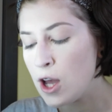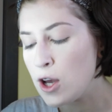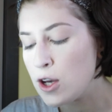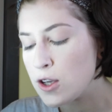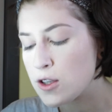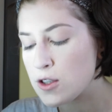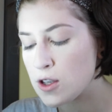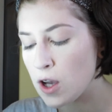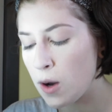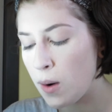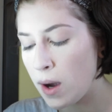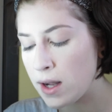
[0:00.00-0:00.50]

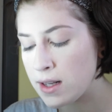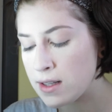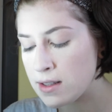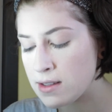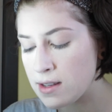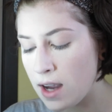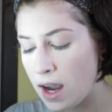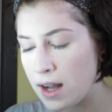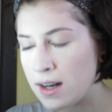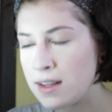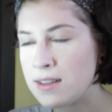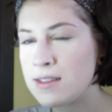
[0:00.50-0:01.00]
So I
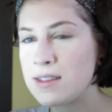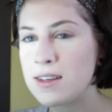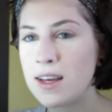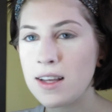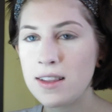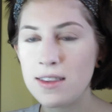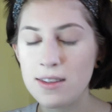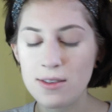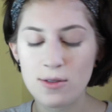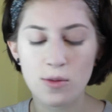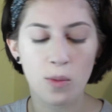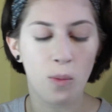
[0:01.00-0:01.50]
decided to get
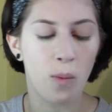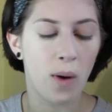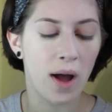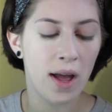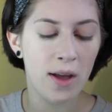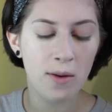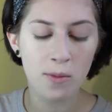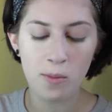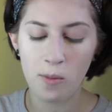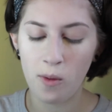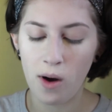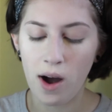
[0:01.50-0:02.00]
this
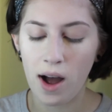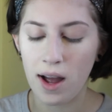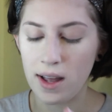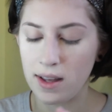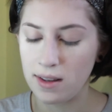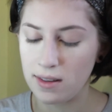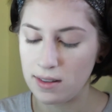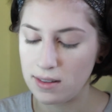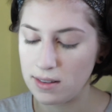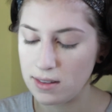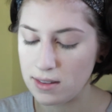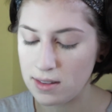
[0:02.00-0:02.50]
Wet n
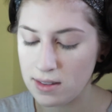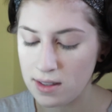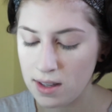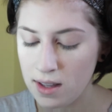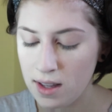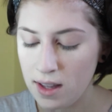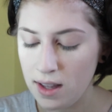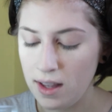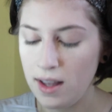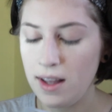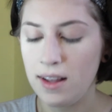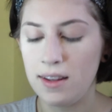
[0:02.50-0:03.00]
Wild
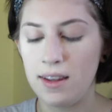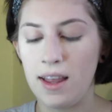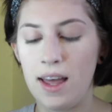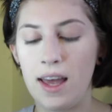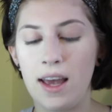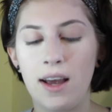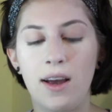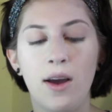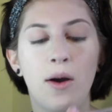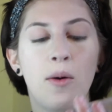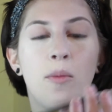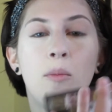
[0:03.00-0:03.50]

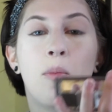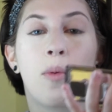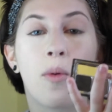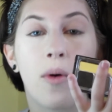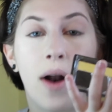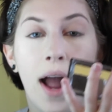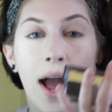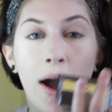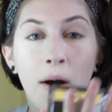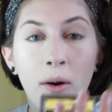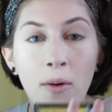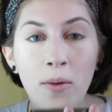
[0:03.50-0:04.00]
like
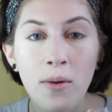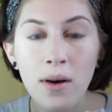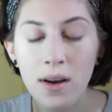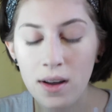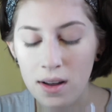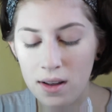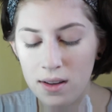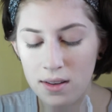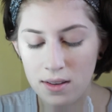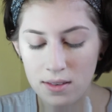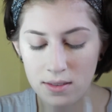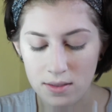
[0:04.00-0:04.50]
brow,
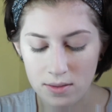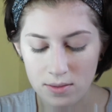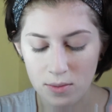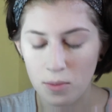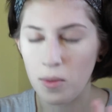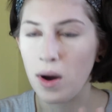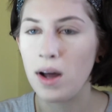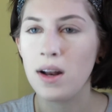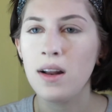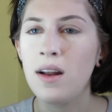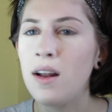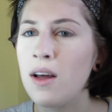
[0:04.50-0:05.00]

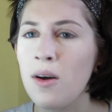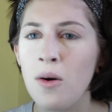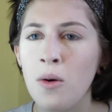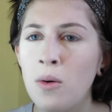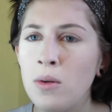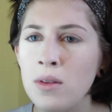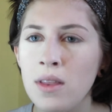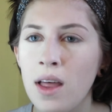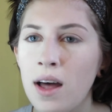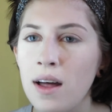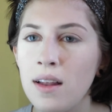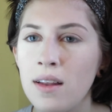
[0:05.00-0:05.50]
why did I
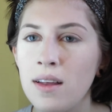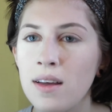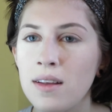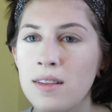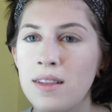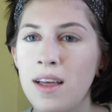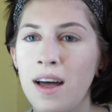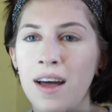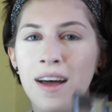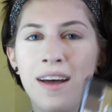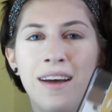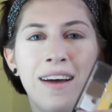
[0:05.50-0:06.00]
hold that like
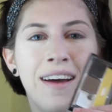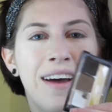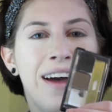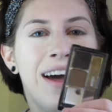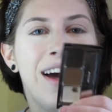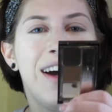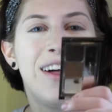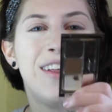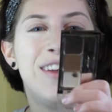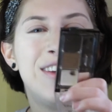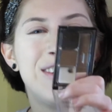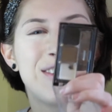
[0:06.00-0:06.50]
that?
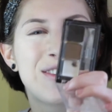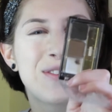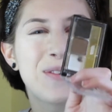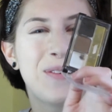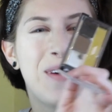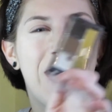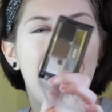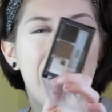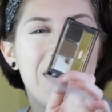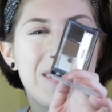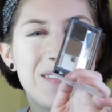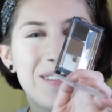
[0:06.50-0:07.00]
This
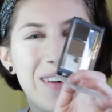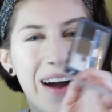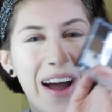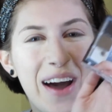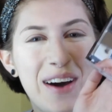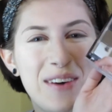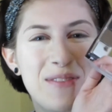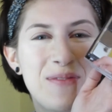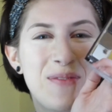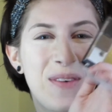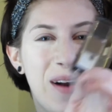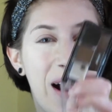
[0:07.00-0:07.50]
Wet n
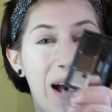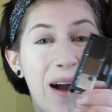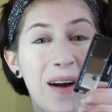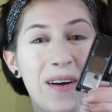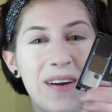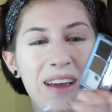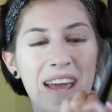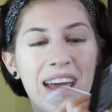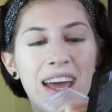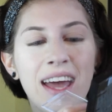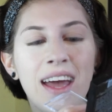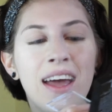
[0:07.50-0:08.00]
Wild brow
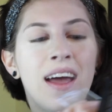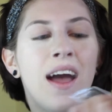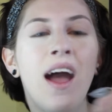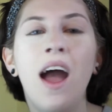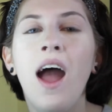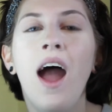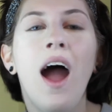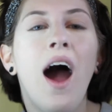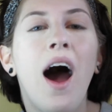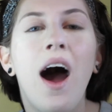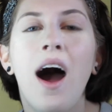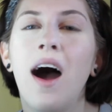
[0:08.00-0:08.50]
kit.
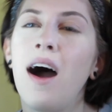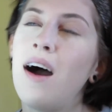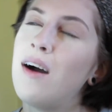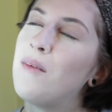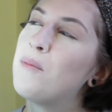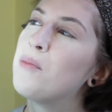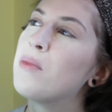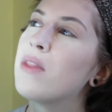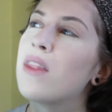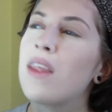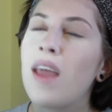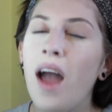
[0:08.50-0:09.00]

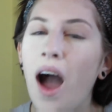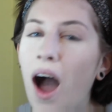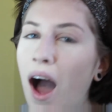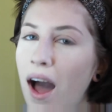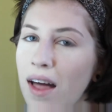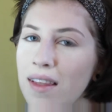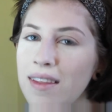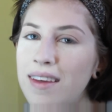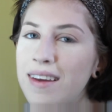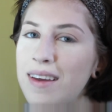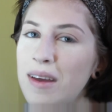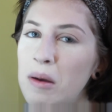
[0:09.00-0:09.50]
I
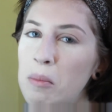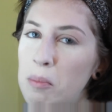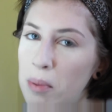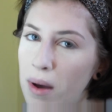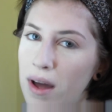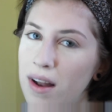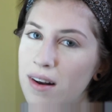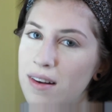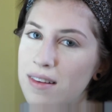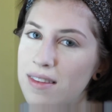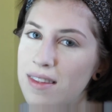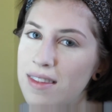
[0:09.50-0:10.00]
like it
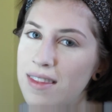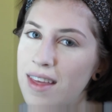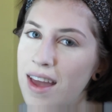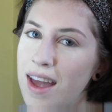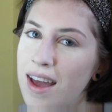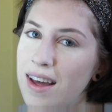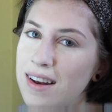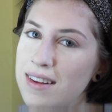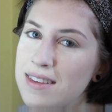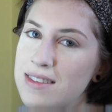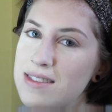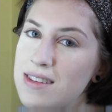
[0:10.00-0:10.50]
better than the
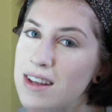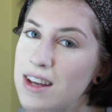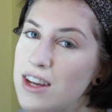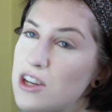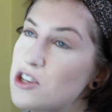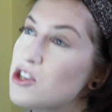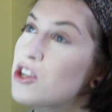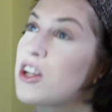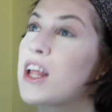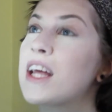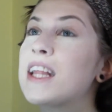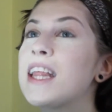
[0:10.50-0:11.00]

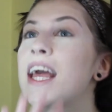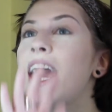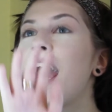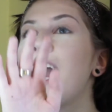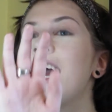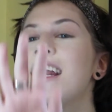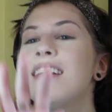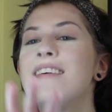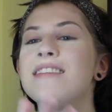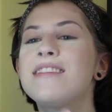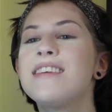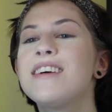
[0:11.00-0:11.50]
Anastasia. Like, the
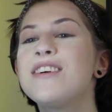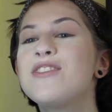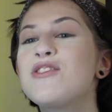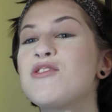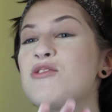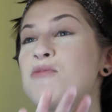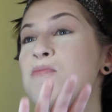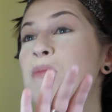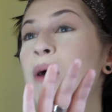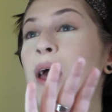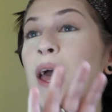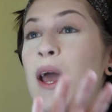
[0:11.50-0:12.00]

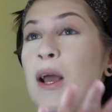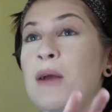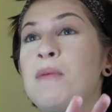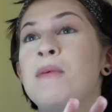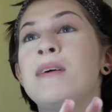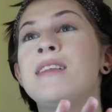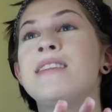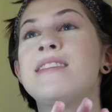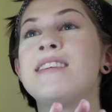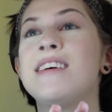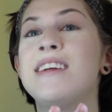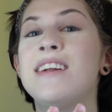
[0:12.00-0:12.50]
Anastasia's
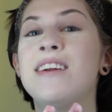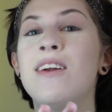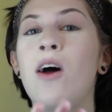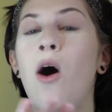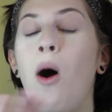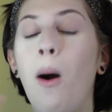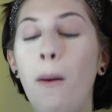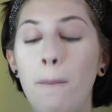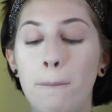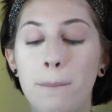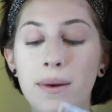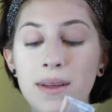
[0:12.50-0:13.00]
pigmented and
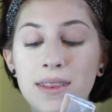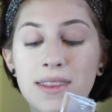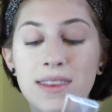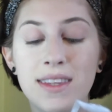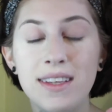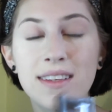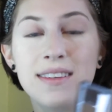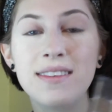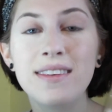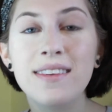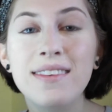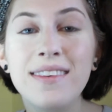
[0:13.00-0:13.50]
all, but
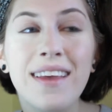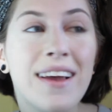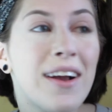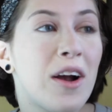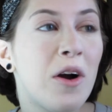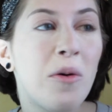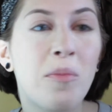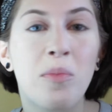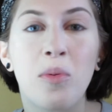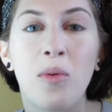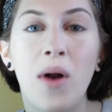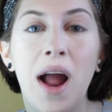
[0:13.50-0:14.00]
this is like
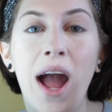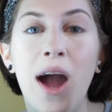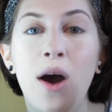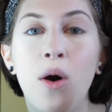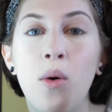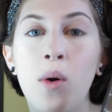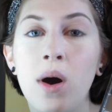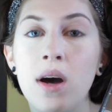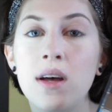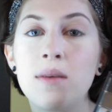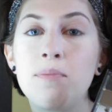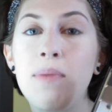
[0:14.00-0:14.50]
a
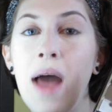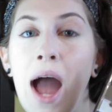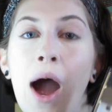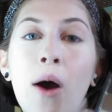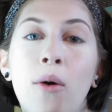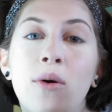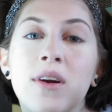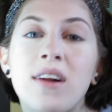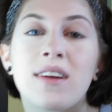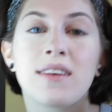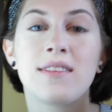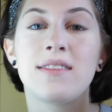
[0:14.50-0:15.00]
brow
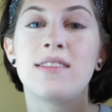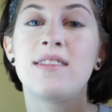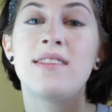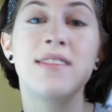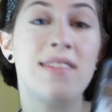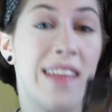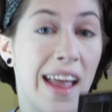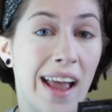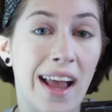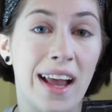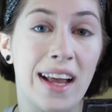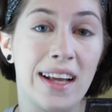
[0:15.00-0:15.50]
powder
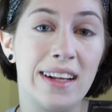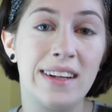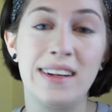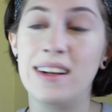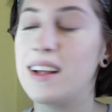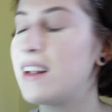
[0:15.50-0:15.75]
stain.